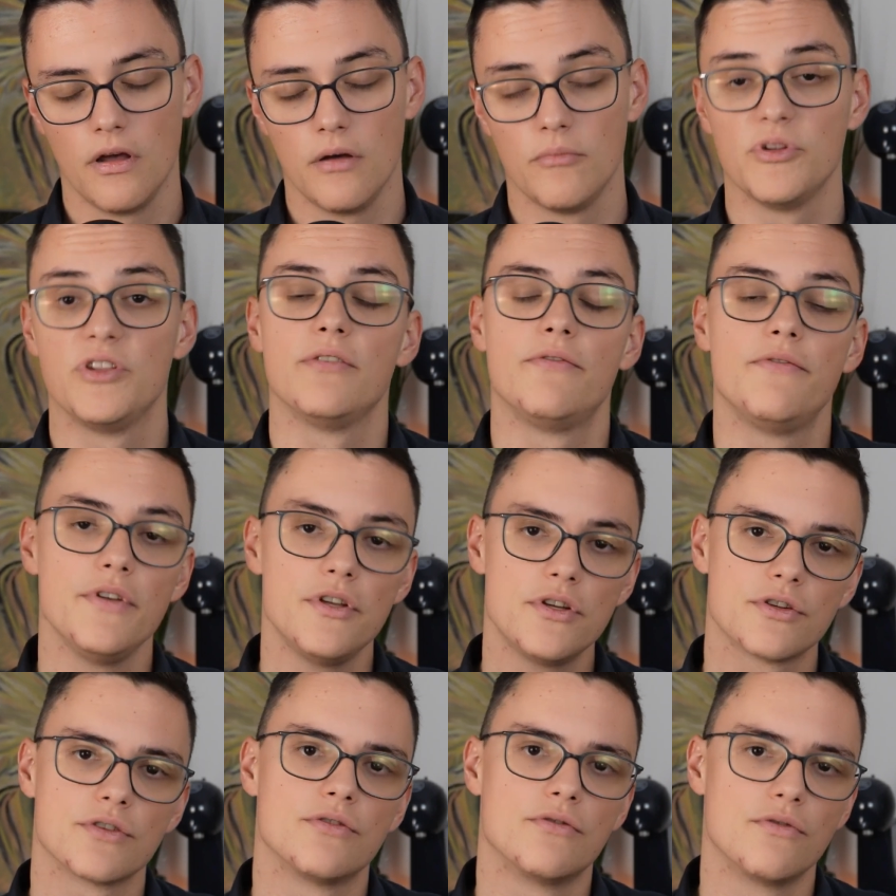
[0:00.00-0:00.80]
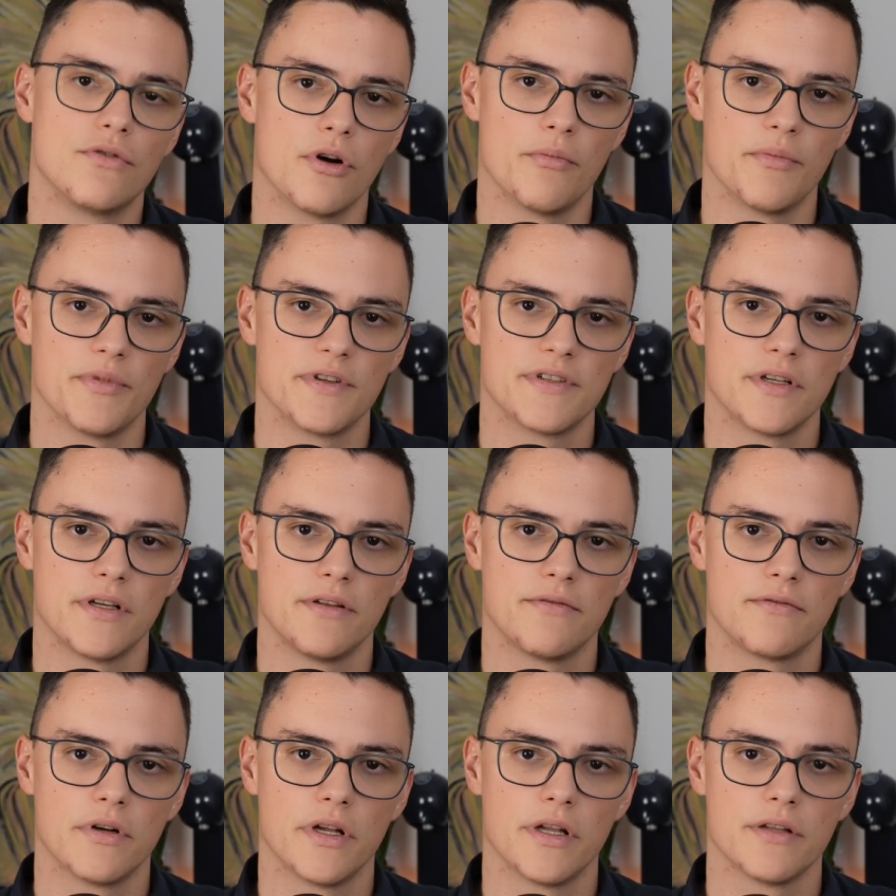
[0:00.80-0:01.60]
But the features do
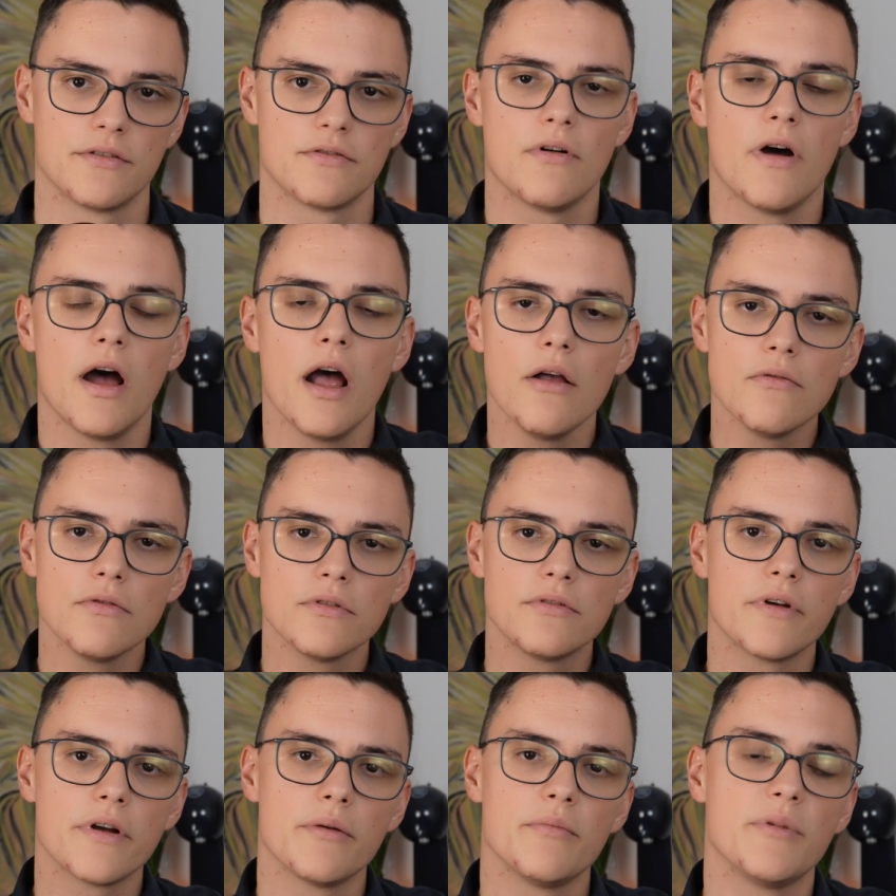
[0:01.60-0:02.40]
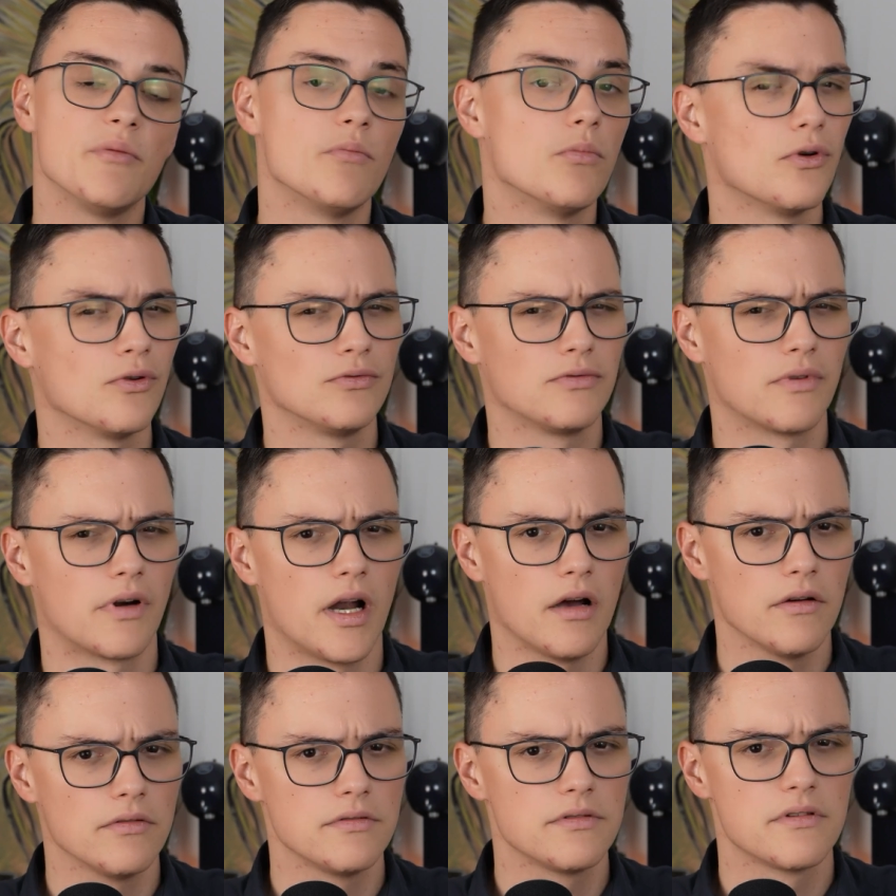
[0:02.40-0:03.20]
compensate for that. So I would recommend both
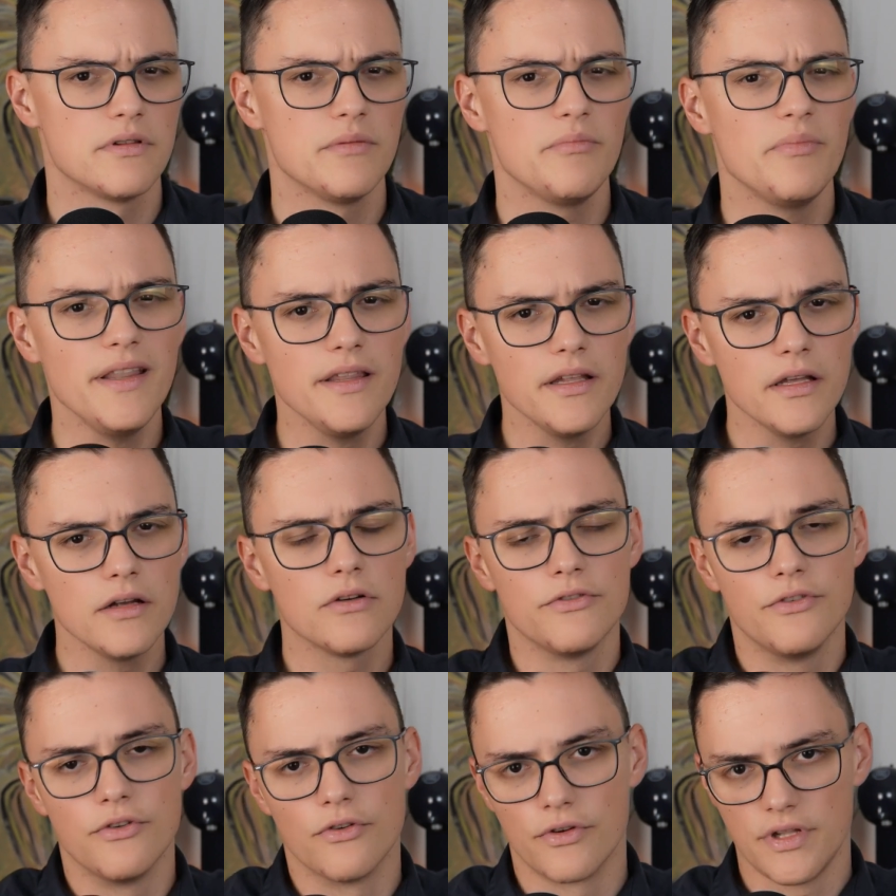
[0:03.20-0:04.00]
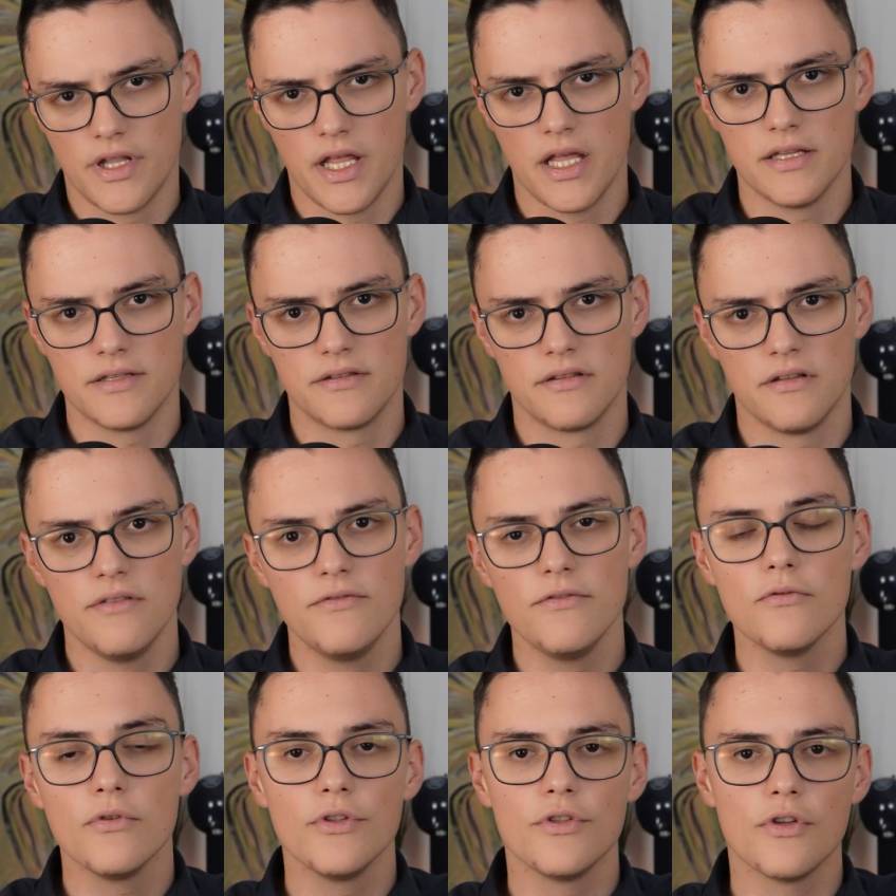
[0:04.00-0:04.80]
routes, depending on your taste.
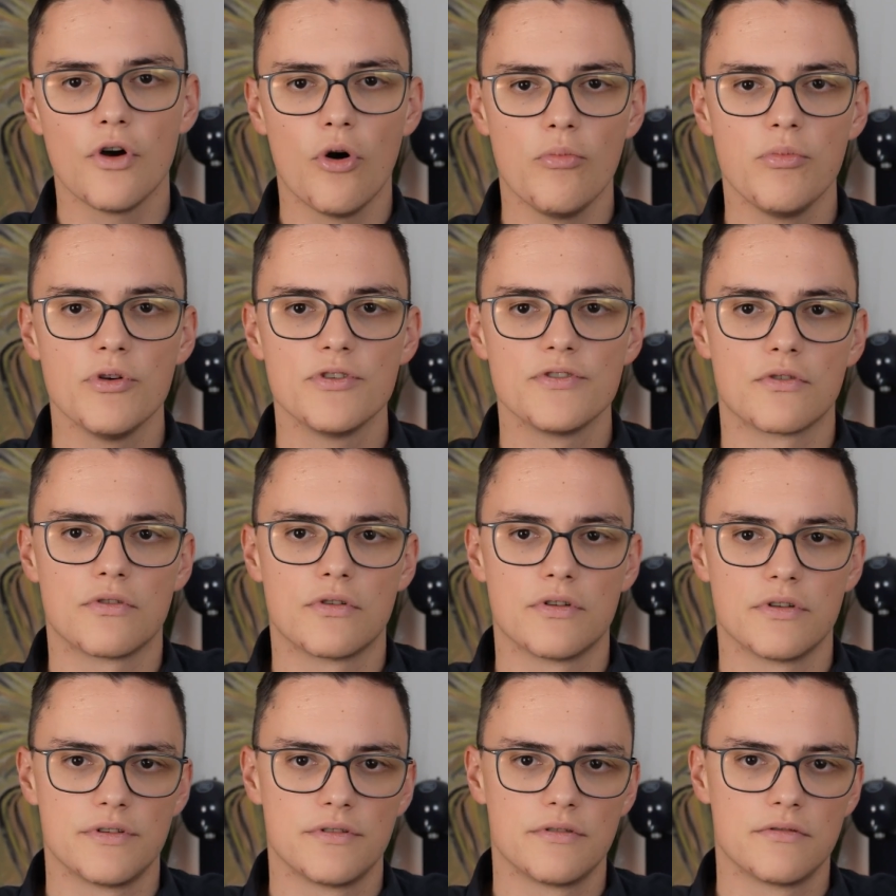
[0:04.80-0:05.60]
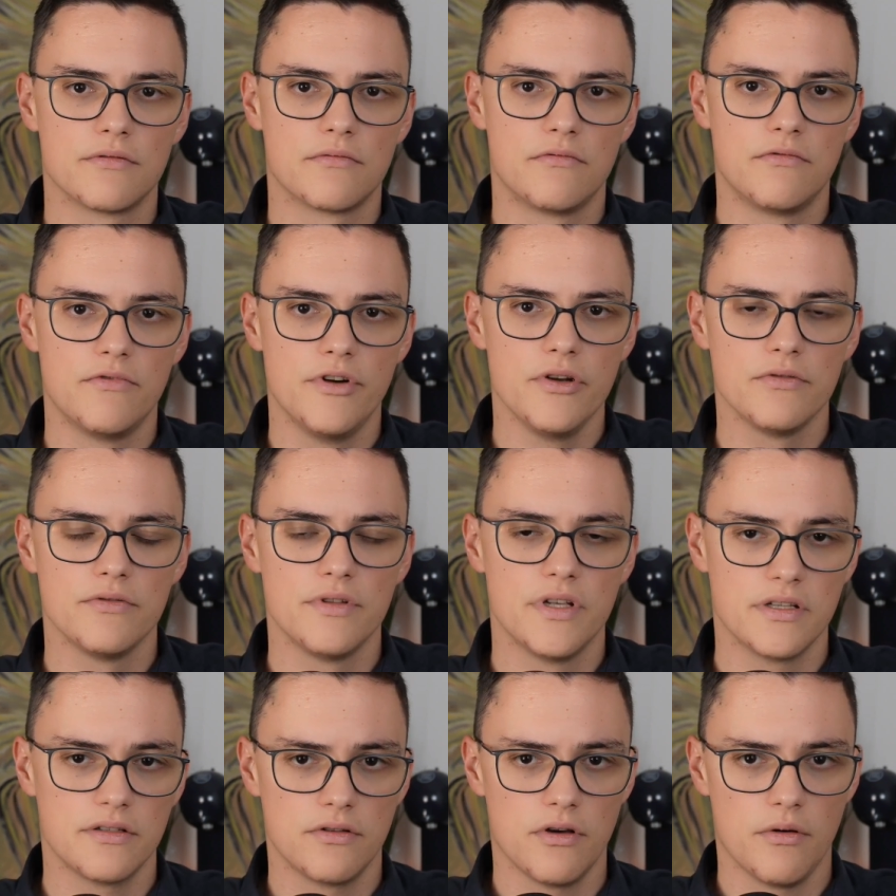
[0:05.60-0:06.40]
If you want open source, real
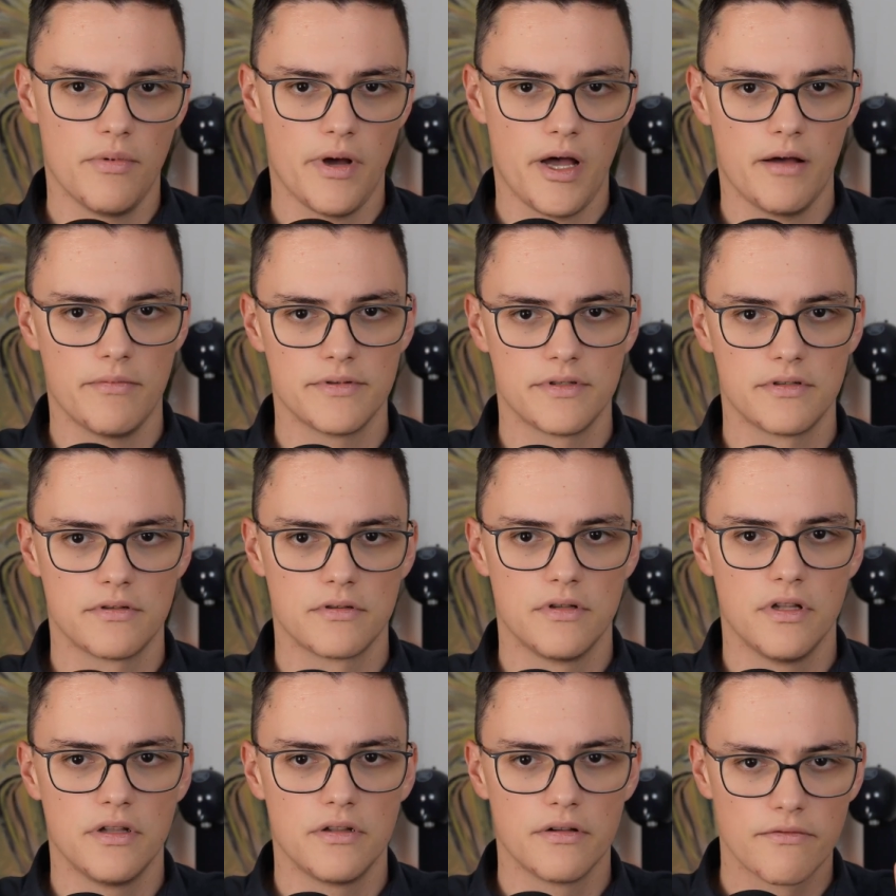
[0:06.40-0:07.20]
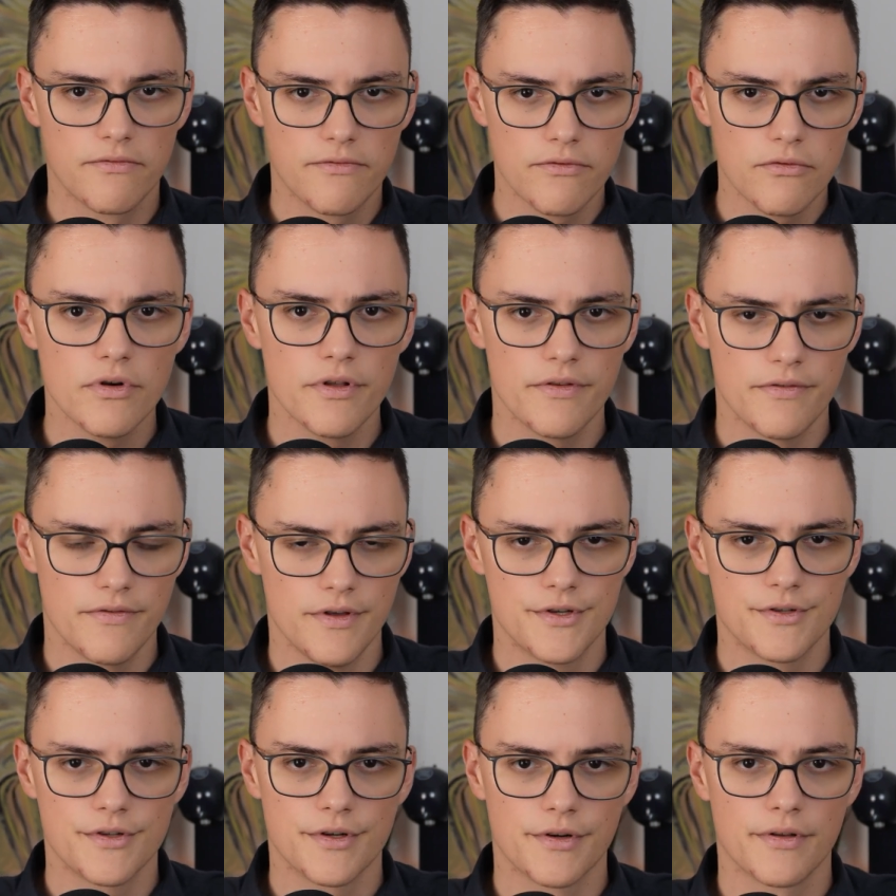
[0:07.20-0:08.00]
desktop apps that are fully
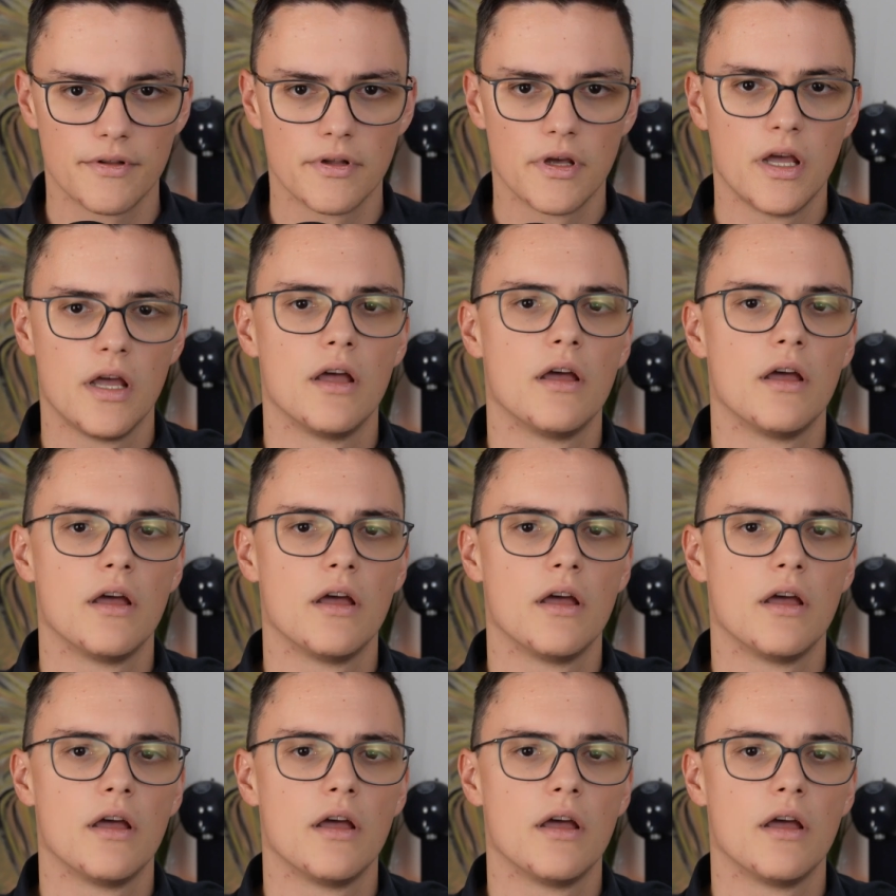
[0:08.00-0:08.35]
featured,